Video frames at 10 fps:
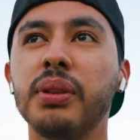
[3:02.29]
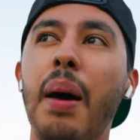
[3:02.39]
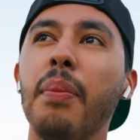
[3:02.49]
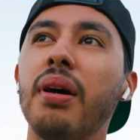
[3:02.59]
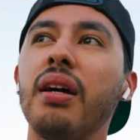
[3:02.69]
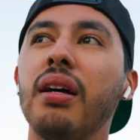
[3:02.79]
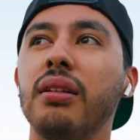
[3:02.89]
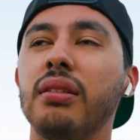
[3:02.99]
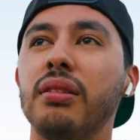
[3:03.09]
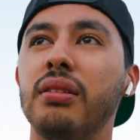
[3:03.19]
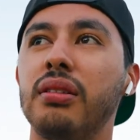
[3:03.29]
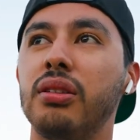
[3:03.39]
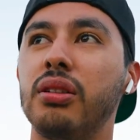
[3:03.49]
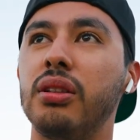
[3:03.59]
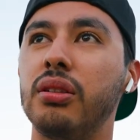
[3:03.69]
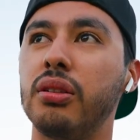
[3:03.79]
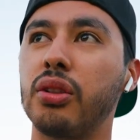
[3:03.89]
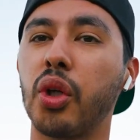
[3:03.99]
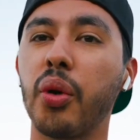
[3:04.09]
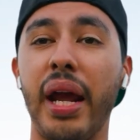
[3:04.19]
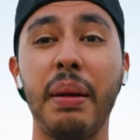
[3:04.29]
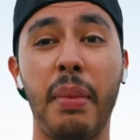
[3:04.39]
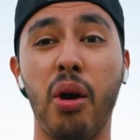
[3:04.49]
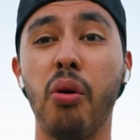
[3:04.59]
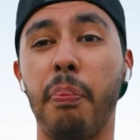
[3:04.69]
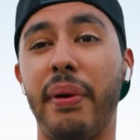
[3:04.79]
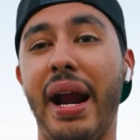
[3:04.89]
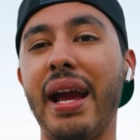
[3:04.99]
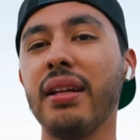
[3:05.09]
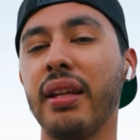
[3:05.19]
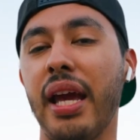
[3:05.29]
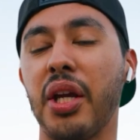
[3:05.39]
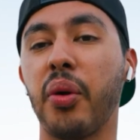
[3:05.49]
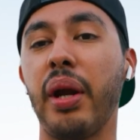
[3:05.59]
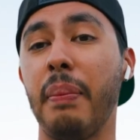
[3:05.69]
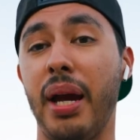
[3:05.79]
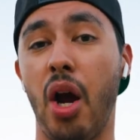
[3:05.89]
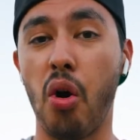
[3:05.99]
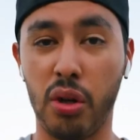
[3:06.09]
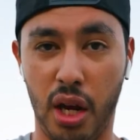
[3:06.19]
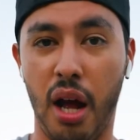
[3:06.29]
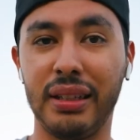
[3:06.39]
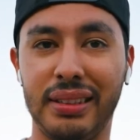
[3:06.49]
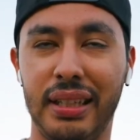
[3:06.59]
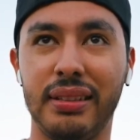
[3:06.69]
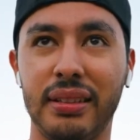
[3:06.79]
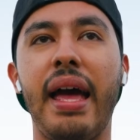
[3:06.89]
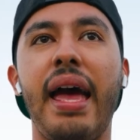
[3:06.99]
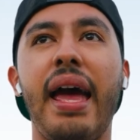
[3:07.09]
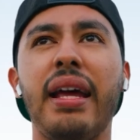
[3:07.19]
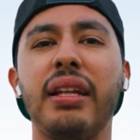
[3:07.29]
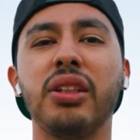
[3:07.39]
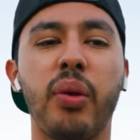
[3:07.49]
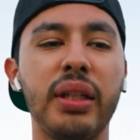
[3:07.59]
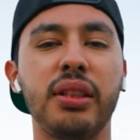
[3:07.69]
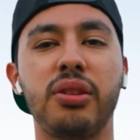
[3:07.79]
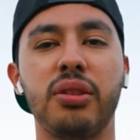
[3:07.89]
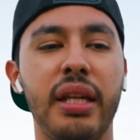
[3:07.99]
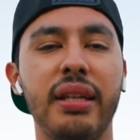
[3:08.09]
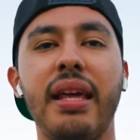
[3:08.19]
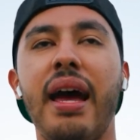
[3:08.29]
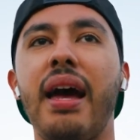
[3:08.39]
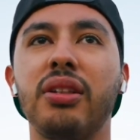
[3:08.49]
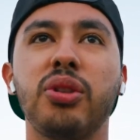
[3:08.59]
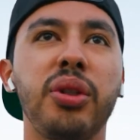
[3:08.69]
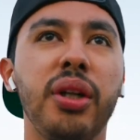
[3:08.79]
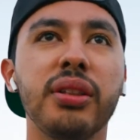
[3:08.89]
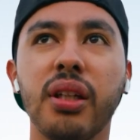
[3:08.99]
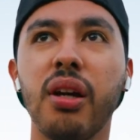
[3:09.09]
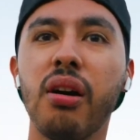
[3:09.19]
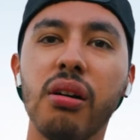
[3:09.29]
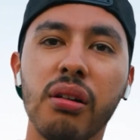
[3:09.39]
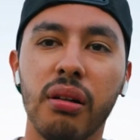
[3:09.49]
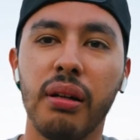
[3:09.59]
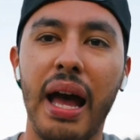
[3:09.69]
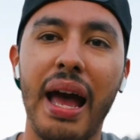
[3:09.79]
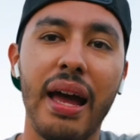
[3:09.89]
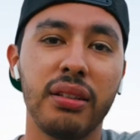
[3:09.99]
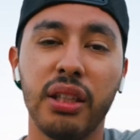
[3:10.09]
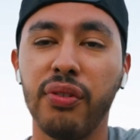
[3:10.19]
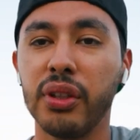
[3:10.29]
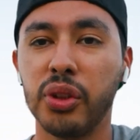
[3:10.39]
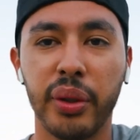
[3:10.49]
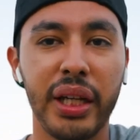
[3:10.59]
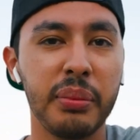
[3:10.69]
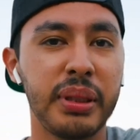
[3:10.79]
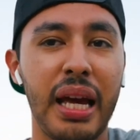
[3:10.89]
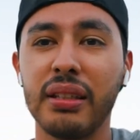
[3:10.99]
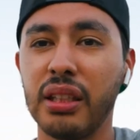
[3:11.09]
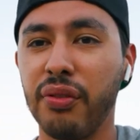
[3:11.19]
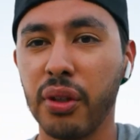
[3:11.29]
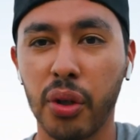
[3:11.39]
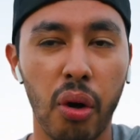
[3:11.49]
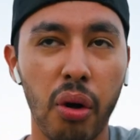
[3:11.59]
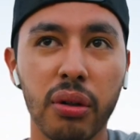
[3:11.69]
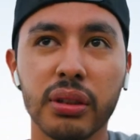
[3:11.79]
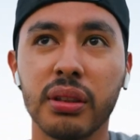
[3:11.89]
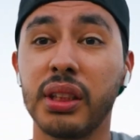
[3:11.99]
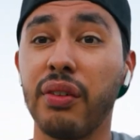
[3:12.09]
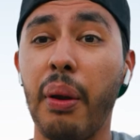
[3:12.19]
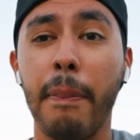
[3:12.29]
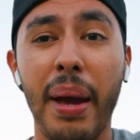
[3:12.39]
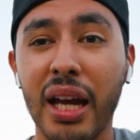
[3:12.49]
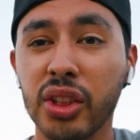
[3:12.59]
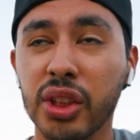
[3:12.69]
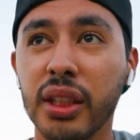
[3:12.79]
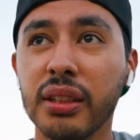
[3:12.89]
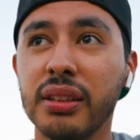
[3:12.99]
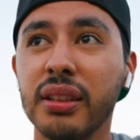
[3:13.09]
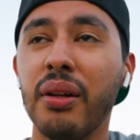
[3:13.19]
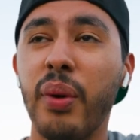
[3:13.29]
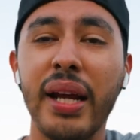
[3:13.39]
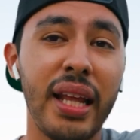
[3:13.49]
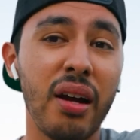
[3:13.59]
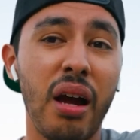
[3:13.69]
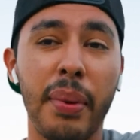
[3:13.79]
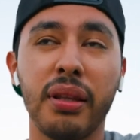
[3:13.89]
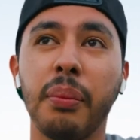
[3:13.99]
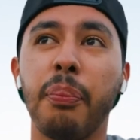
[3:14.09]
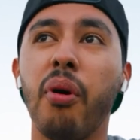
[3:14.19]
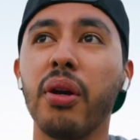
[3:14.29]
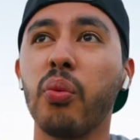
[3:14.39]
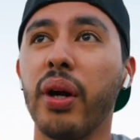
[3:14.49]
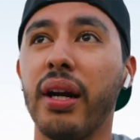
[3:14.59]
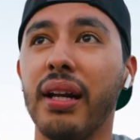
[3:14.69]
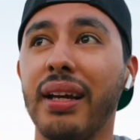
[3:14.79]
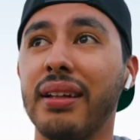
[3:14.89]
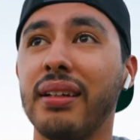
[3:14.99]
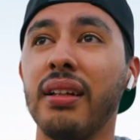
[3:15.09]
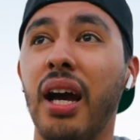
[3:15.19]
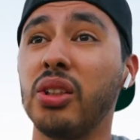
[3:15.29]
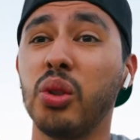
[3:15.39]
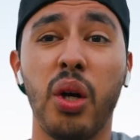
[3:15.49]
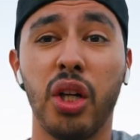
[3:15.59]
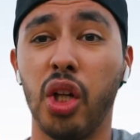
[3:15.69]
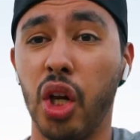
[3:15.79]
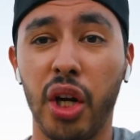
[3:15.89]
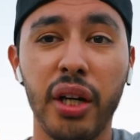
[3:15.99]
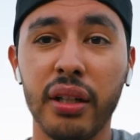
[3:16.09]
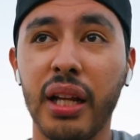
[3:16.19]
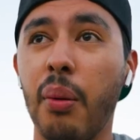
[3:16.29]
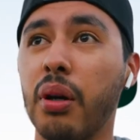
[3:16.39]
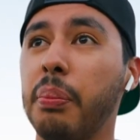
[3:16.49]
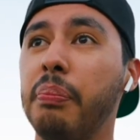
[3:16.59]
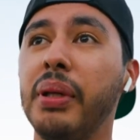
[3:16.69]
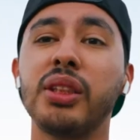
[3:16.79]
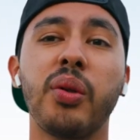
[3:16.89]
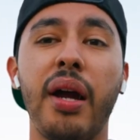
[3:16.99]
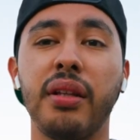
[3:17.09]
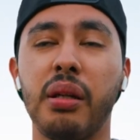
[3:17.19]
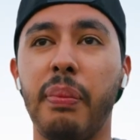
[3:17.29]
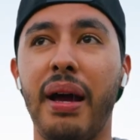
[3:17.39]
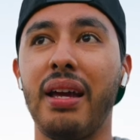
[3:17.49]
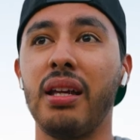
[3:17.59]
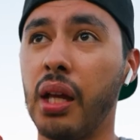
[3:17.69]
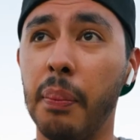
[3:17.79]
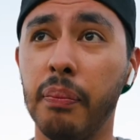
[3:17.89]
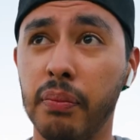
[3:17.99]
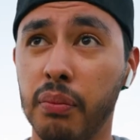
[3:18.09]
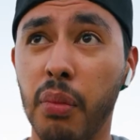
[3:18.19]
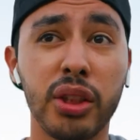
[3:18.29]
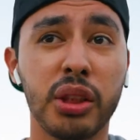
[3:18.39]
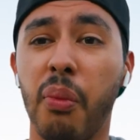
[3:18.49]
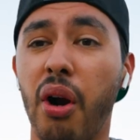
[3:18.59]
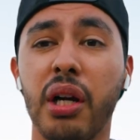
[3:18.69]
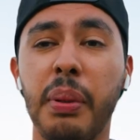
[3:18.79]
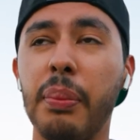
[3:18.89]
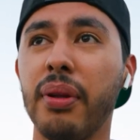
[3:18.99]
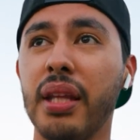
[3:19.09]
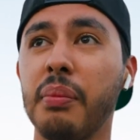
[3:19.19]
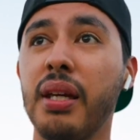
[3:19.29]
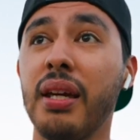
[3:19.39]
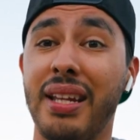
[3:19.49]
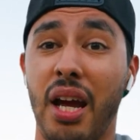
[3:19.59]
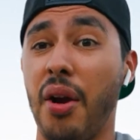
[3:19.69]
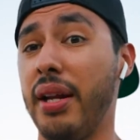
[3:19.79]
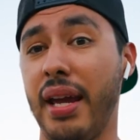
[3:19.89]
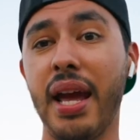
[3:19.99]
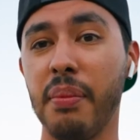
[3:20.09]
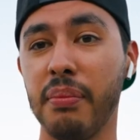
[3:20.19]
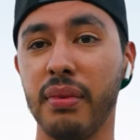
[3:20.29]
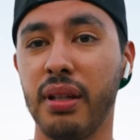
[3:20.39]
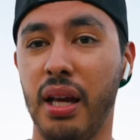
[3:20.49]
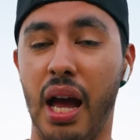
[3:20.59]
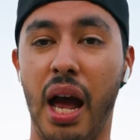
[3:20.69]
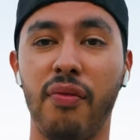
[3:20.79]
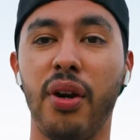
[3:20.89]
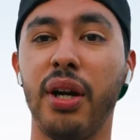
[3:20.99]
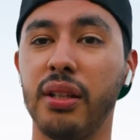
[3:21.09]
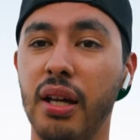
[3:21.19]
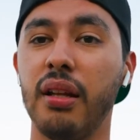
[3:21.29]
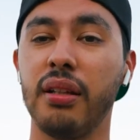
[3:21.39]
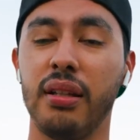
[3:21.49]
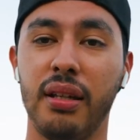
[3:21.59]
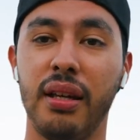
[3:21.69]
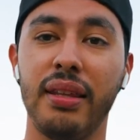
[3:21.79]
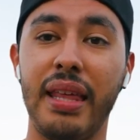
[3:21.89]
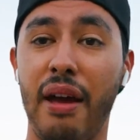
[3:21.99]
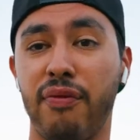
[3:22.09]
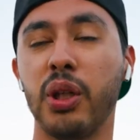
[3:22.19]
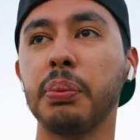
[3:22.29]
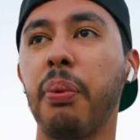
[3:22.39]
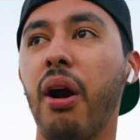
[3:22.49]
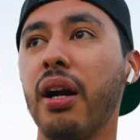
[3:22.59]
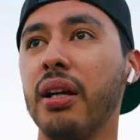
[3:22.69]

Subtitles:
I'm gonna create my own brand and create my own content. And it's crazy to think that 2 years ago I had different dreams, I had different goals, different passions. Right now I'm at the point where I just want to learn. I want to be surrounded by much smarter people than me, and I already am. I've already done that first part.